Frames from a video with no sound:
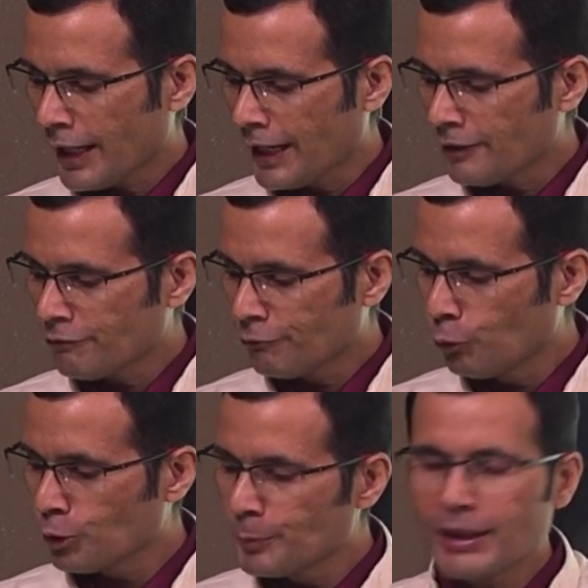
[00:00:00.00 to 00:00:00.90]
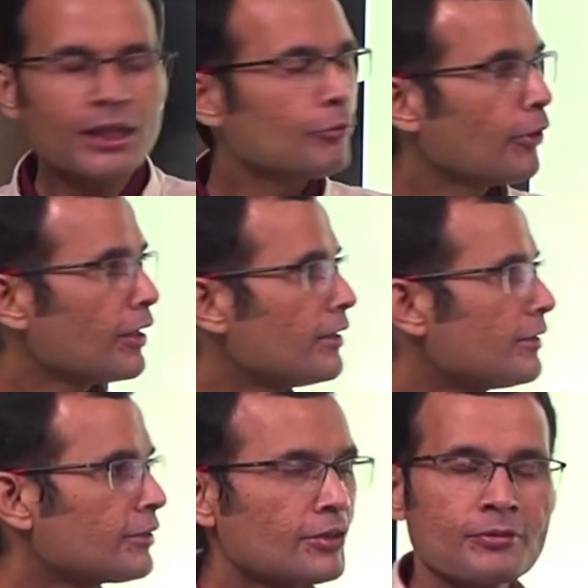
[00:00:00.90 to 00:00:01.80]
and 4
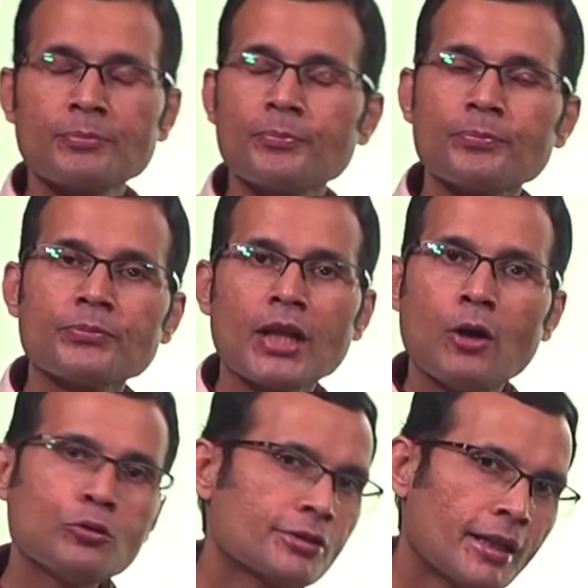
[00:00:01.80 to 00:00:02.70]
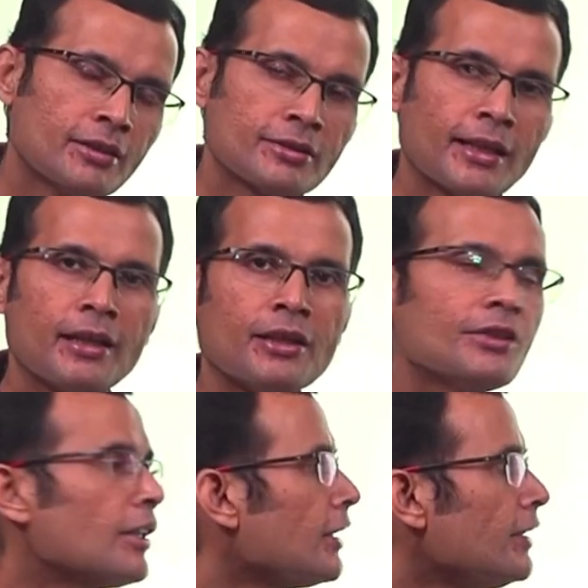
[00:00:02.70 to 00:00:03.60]
milliequivalents outside the cell
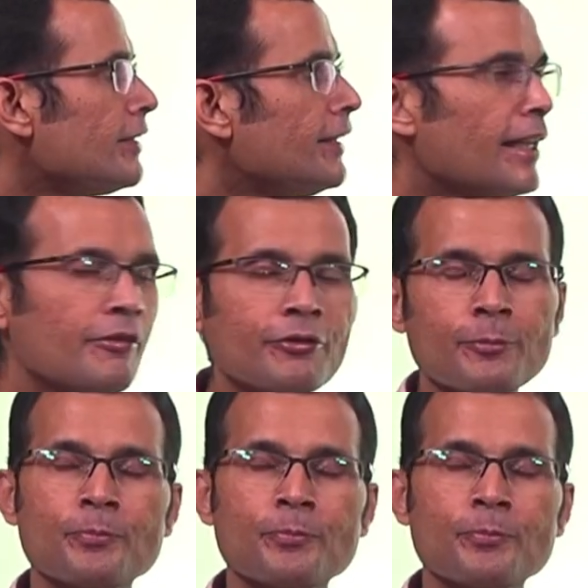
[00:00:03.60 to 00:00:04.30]
in the ECF.